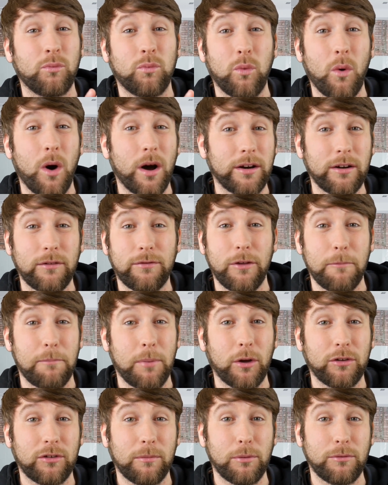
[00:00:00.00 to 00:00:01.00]
one of the
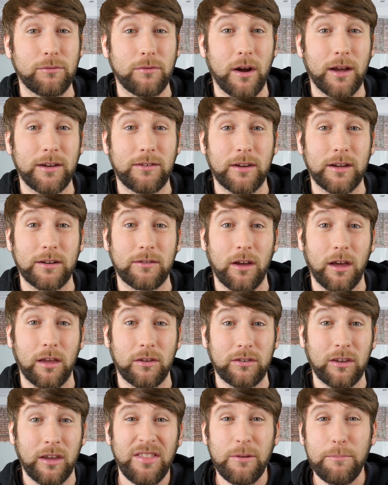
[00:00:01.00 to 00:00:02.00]
possible writing
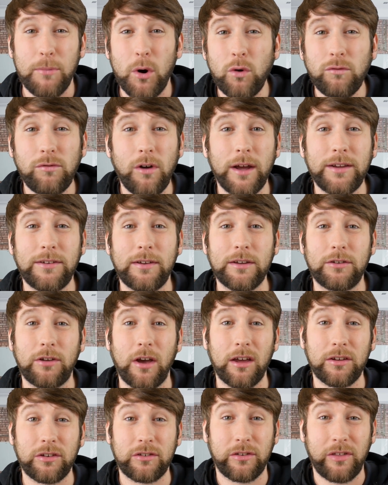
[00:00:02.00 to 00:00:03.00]
tasks. The more writing
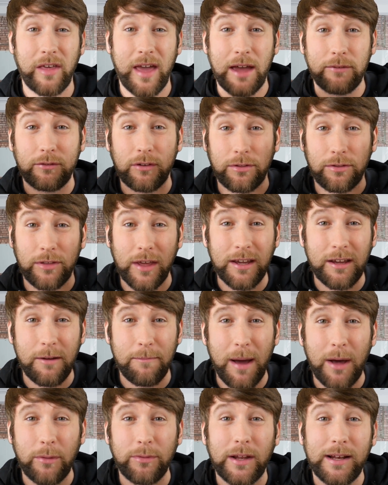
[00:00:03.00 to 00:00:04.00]
tasks they have to think
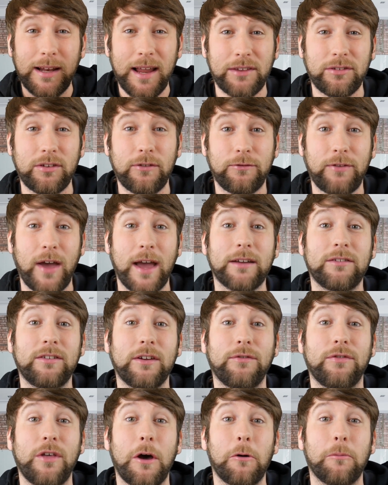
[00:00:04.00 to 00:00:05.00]
about, the less
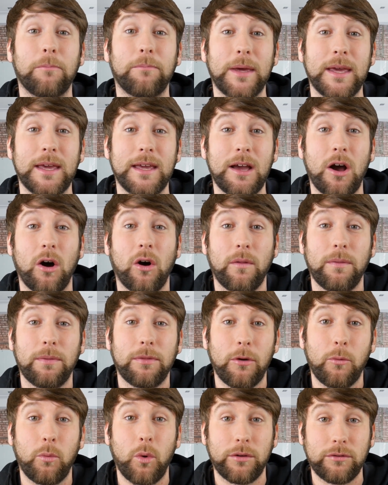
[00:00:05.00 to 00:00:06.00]
effective they'll be on
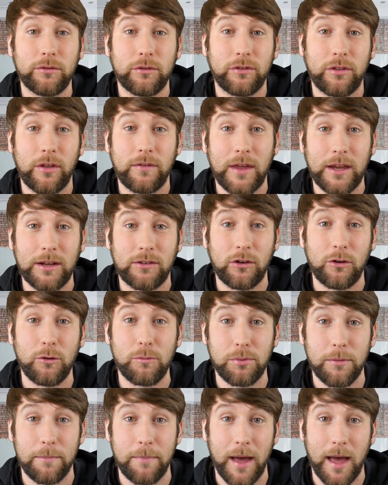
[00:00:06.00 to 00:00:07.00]
the ones that they do
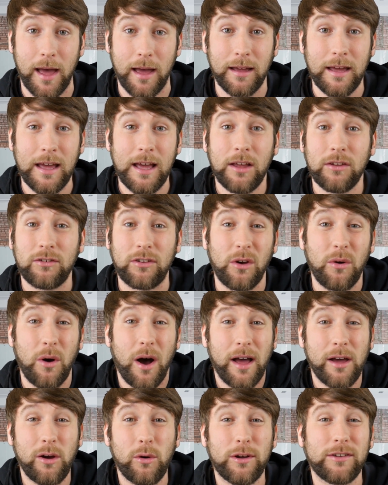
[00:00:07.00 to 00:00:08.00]
prepare. So
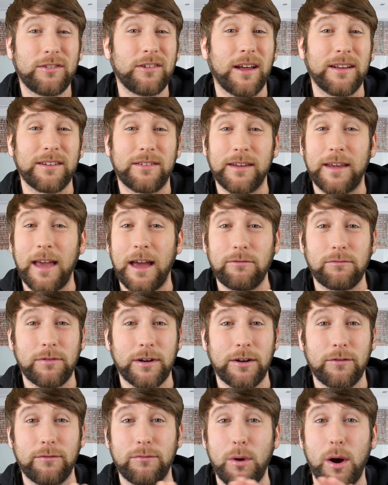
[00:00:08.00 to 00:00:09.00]
I always like to get
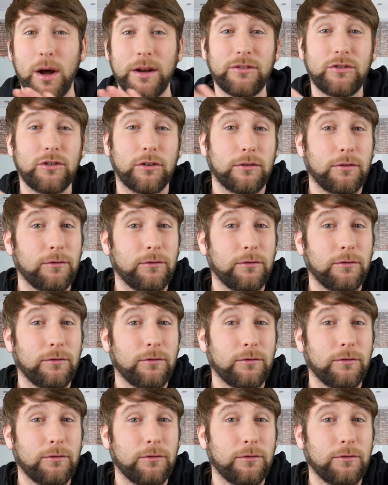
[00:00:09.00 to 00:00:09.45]
rid of one, just